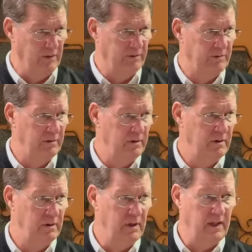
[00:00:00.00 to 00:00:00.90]
of
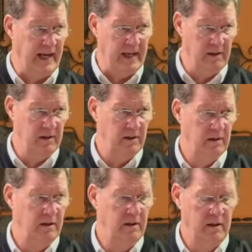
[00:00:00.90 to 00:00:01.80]
the land
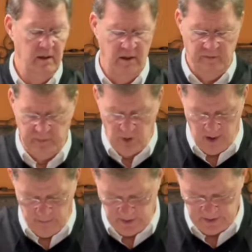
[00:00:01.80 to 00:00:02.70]
of
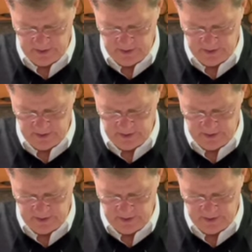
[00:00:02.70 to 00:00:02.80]
promise.